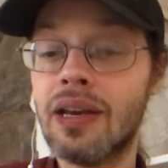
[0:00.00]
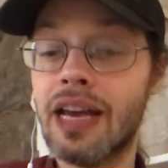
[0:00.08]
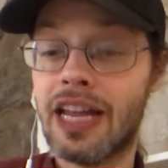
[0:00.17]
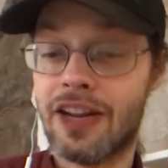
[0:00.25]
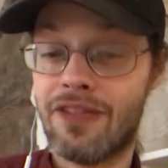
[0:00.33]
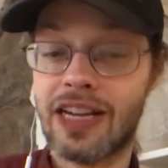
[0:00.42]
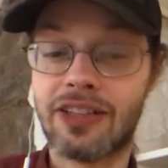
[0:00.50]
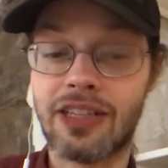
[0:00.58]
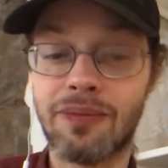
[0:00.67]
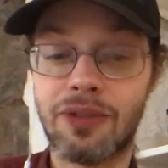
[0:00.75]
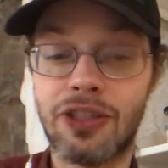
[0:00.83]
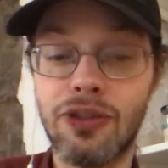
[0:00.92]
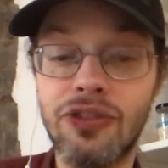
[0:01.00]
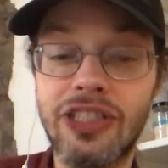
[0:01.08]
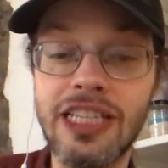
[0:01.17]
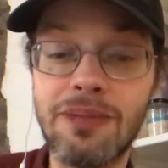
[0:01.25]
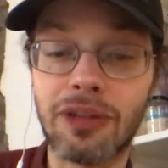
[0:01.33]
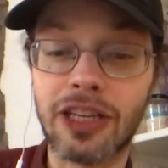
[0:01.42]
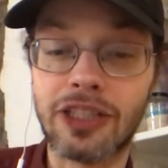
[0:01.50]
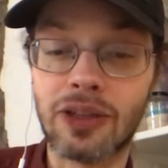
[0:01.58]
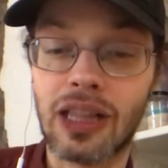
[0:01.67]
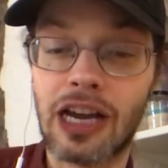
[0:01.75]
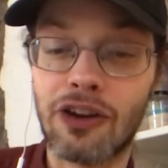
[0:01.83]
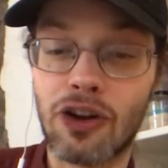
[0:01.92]
It affected him too deeply to
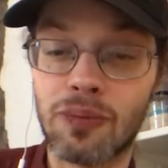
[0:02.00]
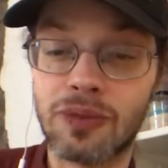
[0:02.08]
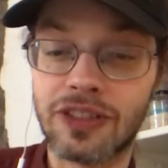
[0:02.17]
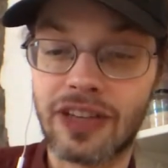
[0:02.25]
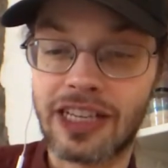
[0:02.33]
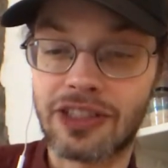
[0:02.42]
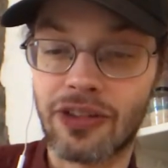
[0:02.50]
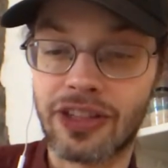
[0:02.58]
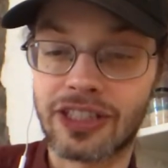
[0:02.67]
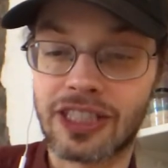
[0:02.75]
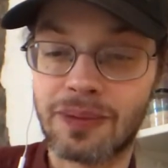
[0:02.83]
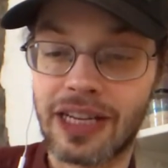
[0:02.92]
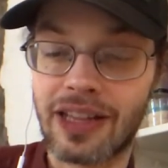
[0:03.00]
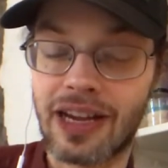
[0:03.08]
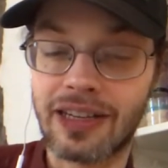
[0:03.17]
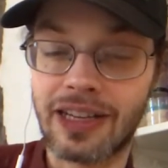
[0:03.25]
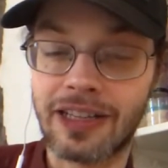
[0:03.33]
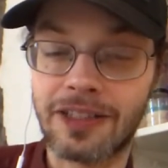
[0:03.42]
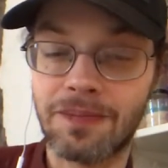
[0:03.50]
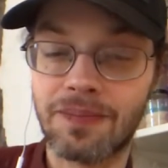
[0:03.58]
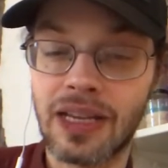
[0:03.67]
allow an observation on the subject that night.